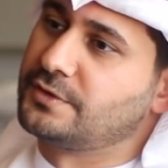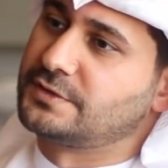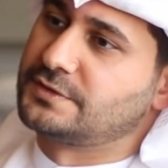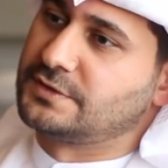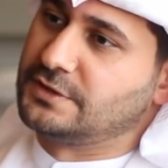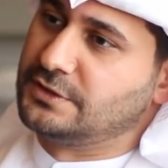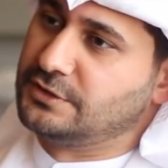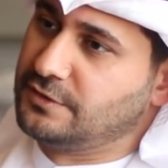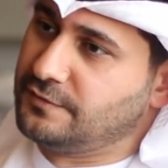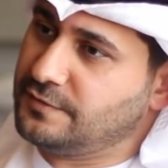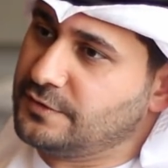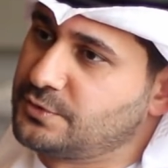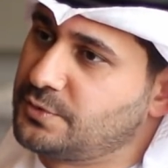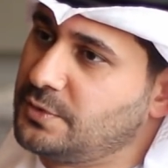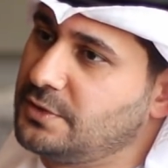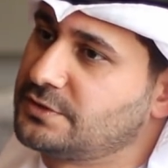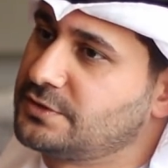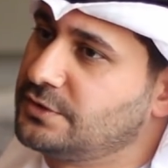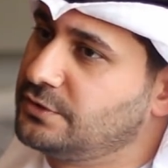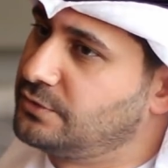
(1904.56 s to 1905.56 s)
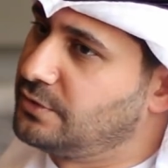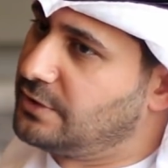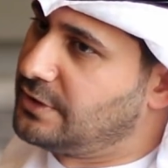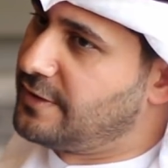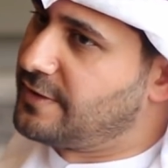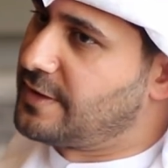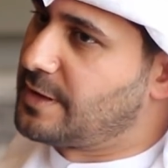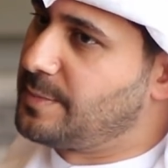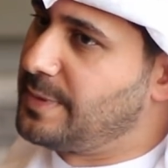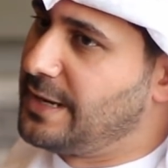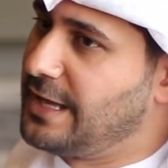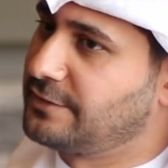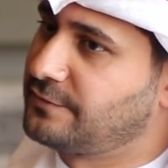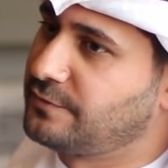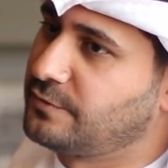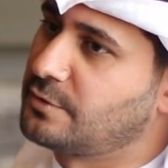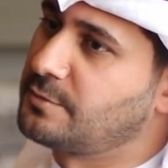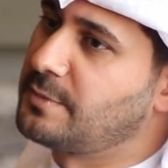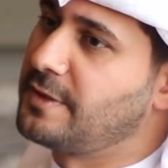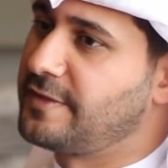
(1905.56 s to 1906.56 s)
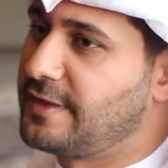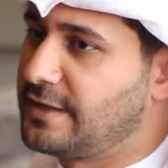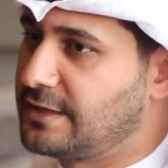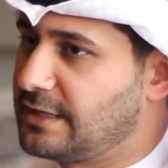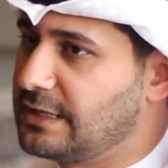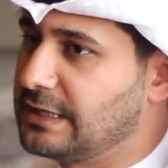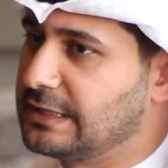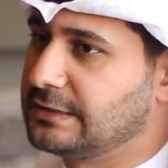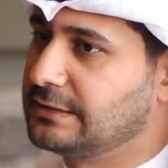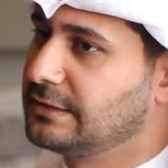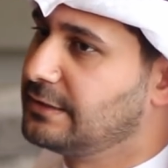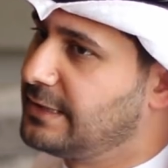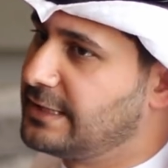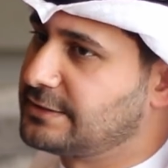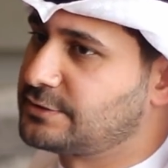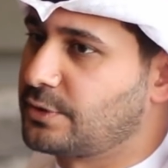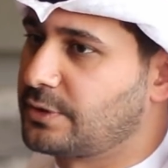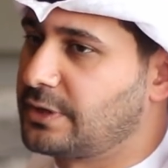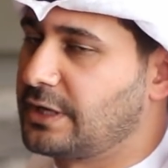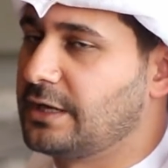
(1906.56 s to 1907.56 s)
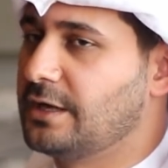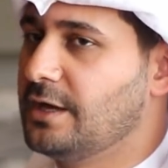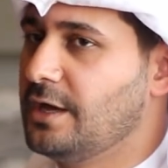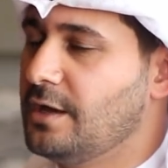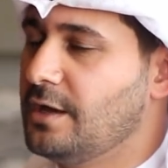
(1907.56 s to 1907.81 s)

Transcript: those individuals into another platform and then clean, that's okay.